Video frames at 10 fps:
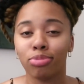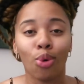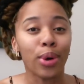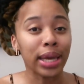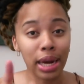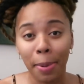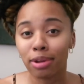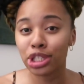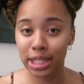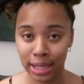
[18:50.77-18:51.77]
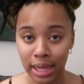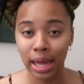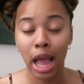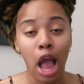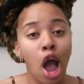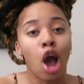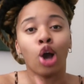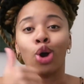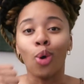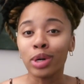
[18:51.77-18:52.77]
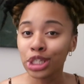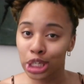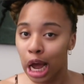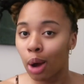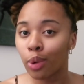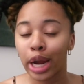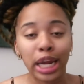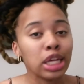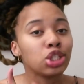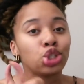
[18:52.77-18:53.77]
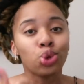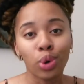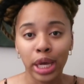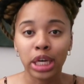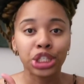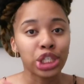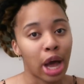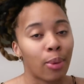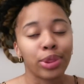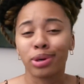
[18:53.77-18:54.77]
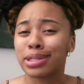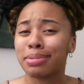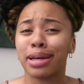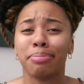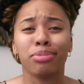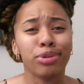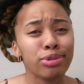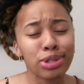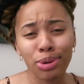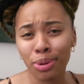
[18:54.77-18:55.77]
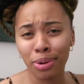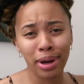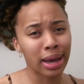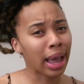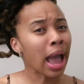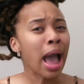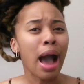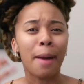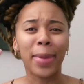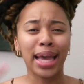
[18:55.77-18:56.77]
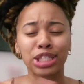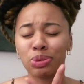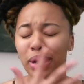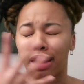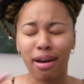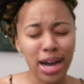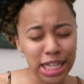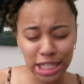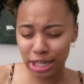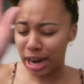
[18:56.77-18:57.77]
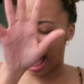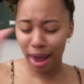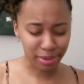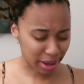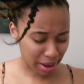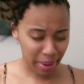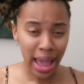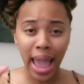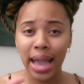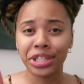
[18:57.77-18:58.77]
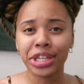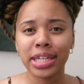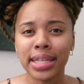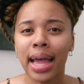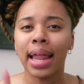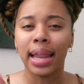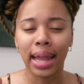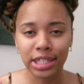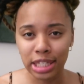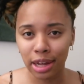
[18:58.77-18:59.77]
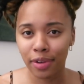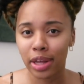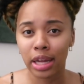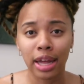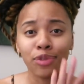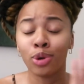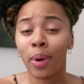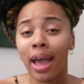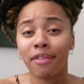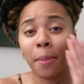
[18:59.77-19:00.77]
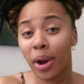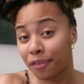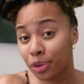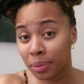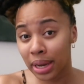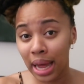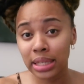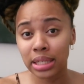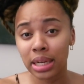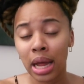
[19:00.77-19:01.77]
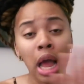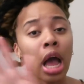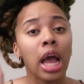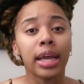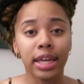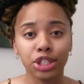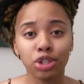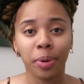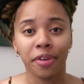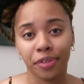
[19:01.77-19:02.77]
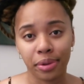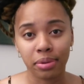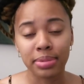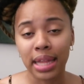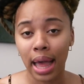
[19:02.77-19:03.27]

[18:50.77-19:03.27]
or get up out your seat, go in the shower and enjoy a shower. Throw some good music on. Imagine you at a concert, I don't know, and just let yourself get good. If you don't have a perfume collection, get you perfumes,